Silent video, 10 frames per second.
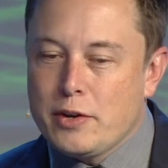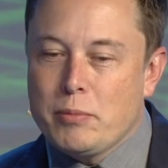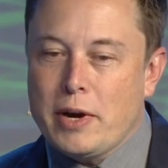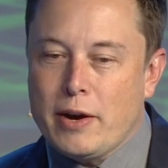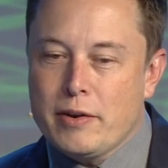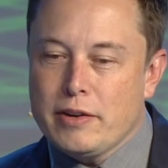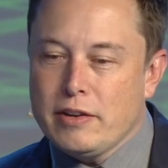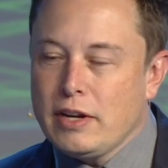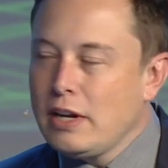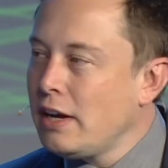hydropower,
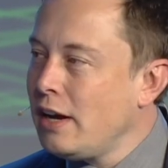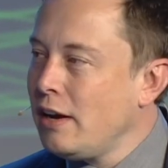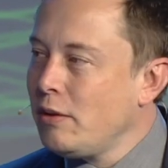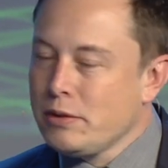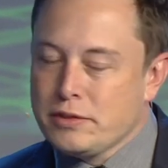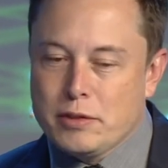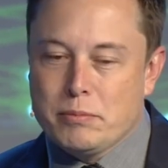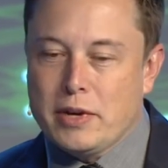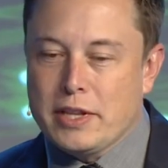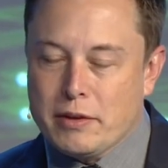
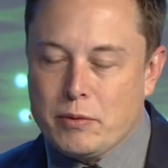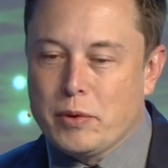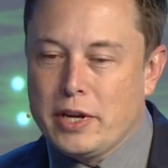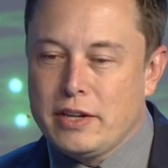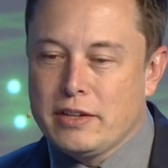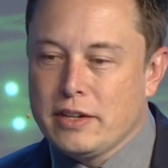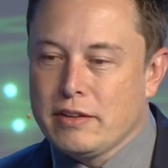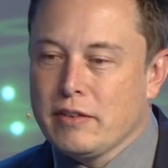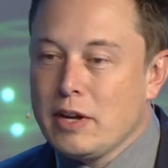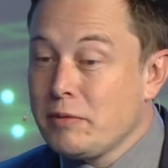also I think wind
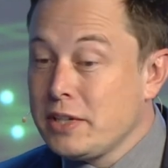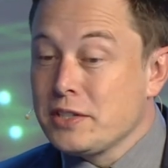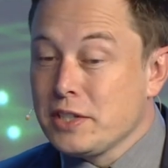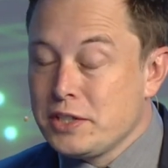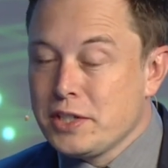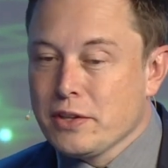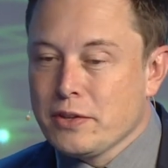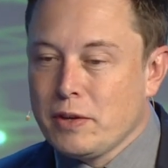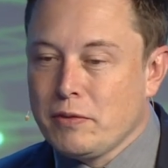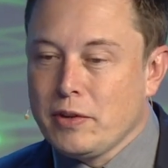and potentially
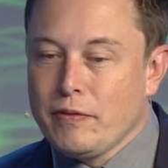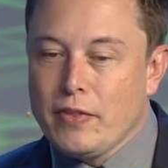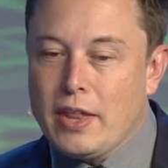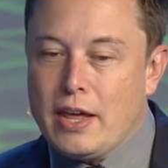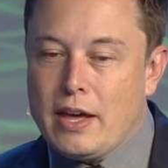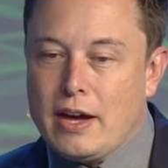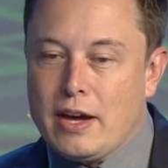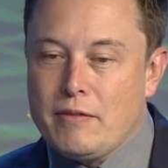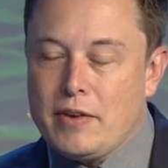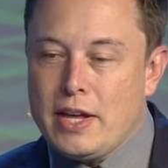geothermal,
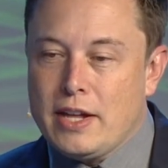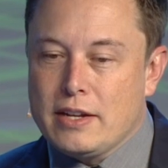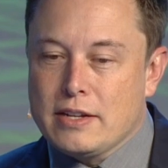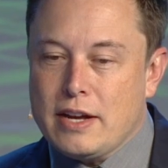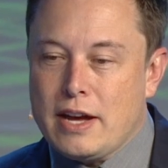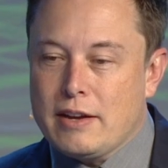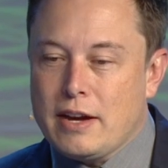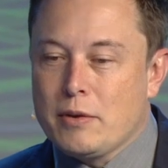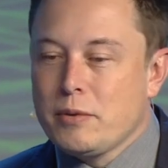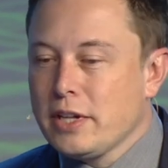and
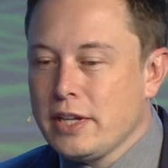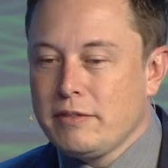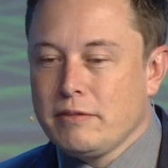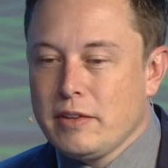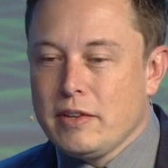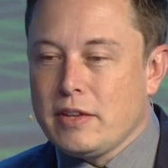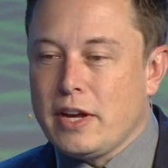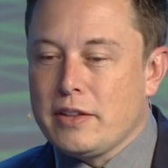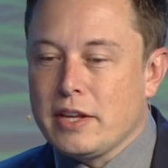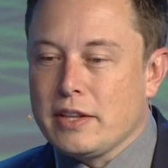
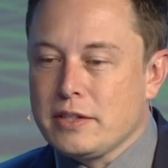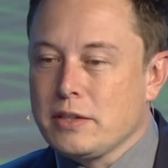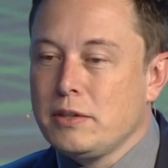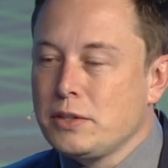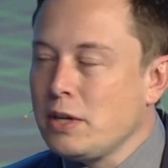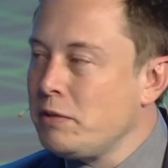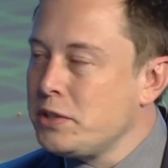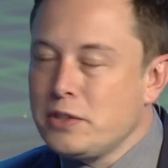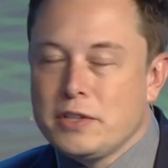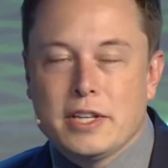I think there's a huge
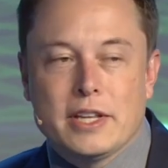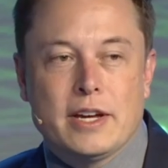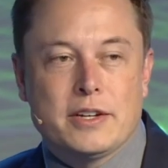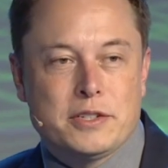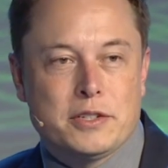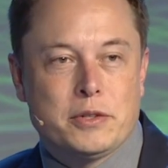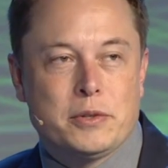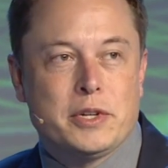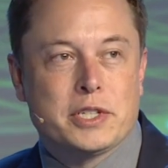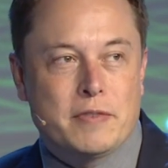opportunity there
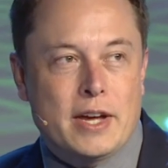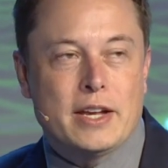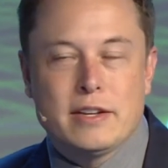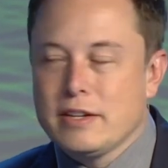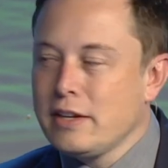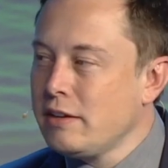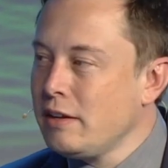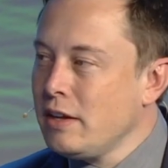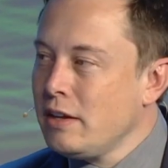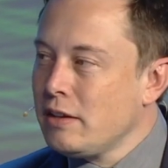to expand
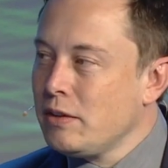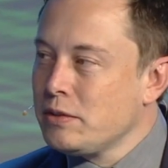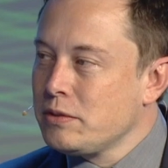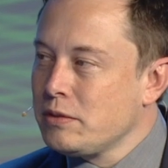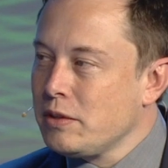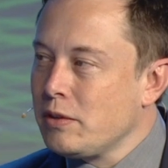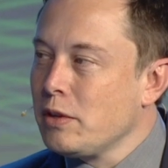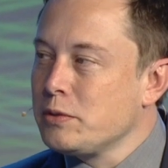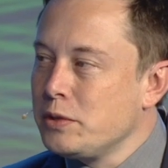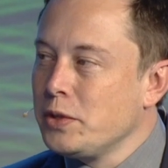those
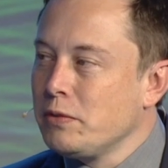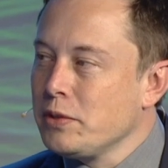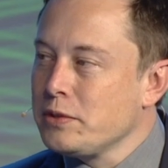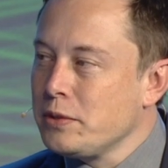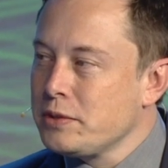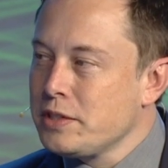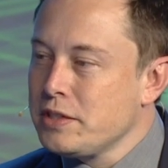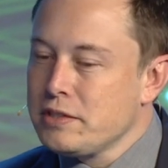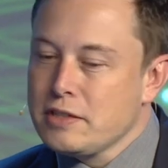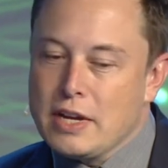renewable
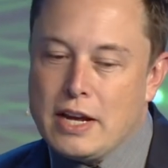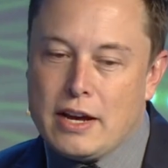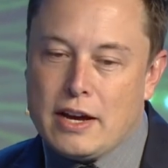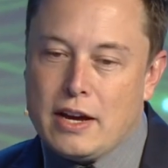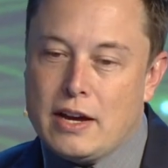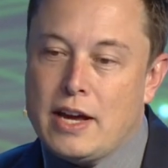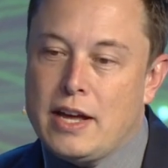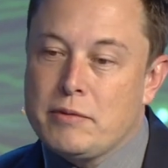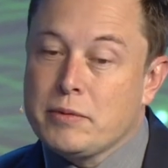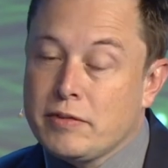sources
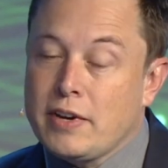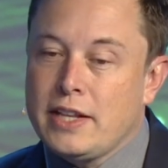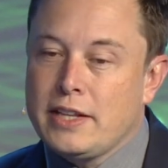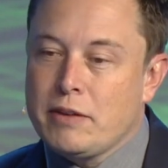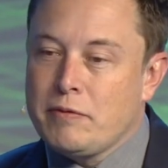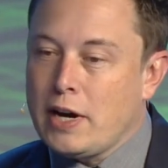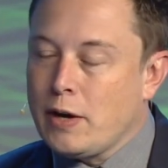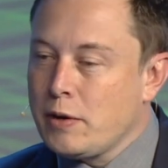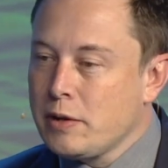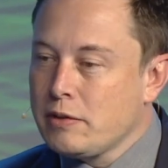and provide that
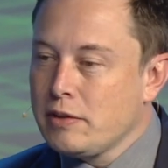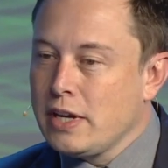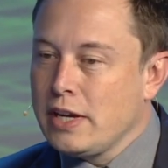power